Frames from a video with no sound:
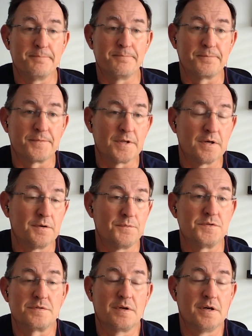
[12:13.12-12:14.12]

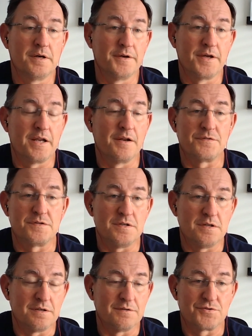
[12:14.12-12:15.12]
And I've
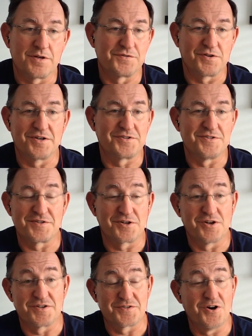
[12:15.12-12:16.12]
seen transgressions
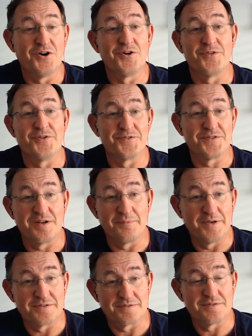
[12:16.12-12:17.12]
across all those
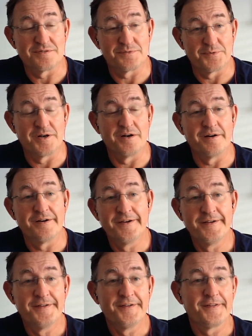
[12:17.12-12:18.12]
databases where
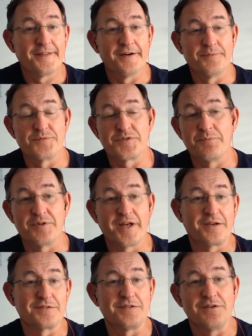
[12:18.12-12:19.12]
some
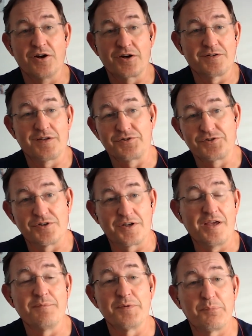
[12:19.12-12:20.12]
legacy architecture
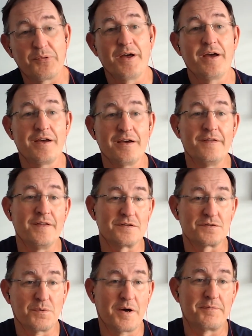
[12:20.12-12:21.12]
came to play and they
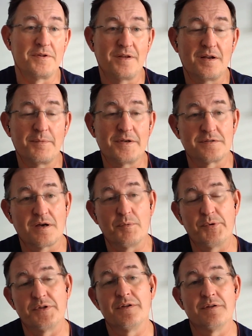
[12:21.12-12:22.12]
swapped the database out,
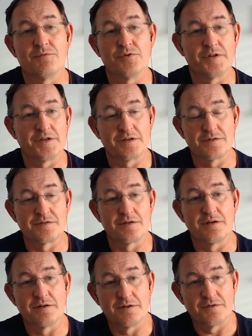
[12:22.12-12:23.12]
but didn't really
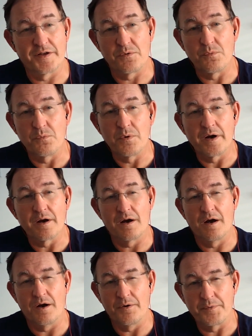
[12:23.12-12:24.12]
consider, like, where
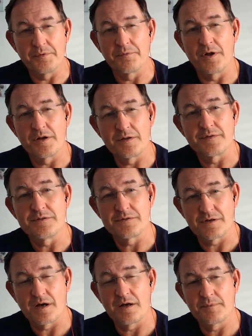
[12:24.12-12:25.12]
are we running these
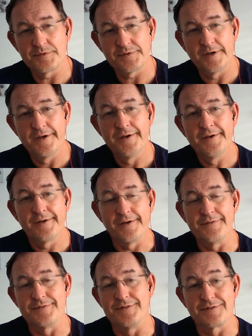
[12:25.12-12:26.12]
jobs?
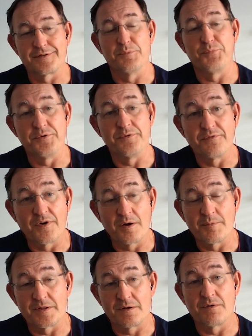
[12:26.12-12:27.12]
Is this compute
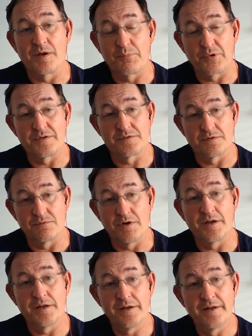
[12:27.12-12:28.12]
environment the right place to
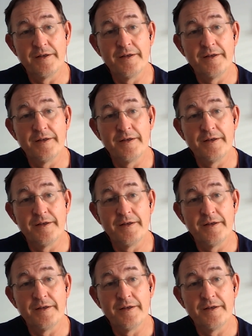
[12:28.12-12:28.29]
run it?